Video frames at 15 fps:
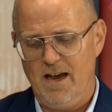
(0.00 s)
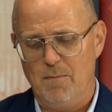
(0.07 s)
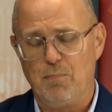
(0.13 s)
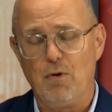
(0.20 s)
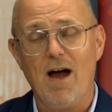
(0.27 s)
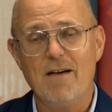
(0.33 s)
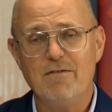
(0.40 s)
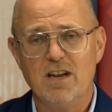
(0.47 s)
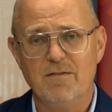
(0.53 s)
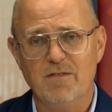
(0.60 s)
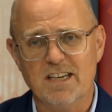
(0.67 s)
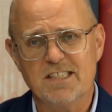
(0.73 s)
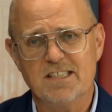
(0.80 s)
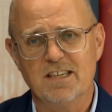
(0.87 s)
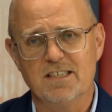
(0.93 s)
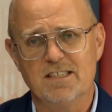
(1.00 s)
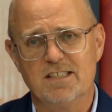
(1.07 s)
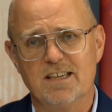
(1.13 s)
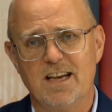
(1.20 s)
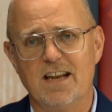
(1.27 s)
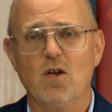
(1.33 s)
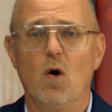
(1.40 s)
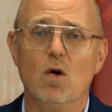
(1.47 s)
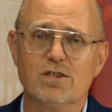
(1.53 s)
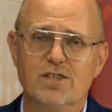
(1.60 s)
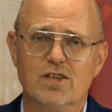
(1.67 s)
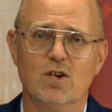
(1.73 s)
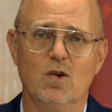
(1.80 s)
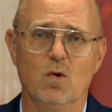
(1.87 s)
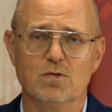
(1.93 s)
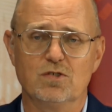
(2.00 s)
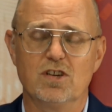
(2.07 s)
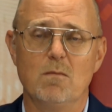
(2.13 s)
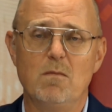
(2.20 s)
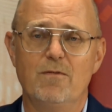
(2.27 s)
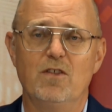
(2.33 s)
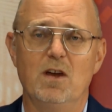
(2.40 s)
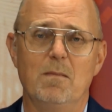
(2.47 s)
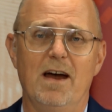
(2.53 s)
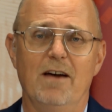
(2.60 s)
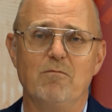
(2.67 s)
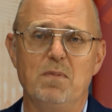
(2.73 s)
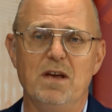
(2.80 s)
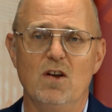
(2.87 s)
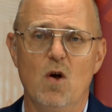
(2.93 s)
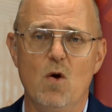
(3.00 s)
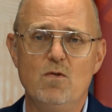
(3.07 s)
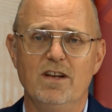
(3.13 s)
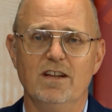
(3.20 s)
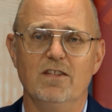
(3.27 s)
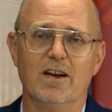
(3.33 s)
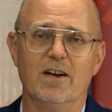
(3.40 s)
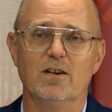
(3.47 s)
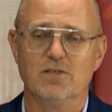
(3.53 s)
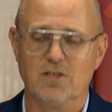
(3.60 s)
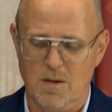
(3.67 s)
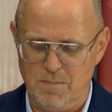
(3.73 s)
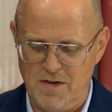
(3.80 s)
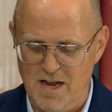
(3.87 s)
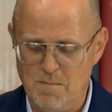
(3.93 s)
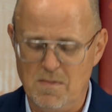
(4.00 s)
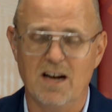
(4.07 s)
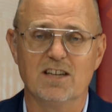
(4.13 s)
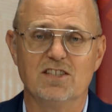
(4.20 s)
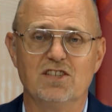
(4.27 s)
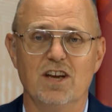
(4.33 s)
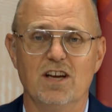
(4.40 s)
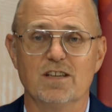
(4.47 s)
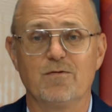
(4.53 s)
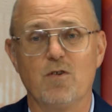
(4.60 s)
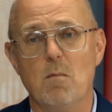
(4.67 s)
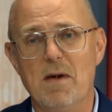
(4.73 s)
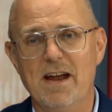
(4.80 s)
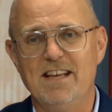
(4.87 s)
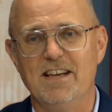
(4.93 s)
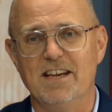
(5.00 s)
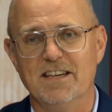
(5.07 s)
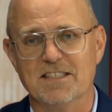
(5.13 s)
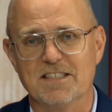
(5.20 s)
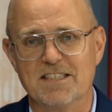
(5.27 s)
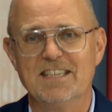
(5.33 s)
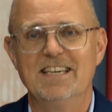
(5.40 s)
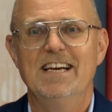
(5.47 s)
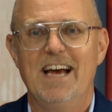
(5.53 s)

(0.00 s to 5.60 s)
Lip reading: private investors, and also some of them have been owning their Topdanmark shares for many years,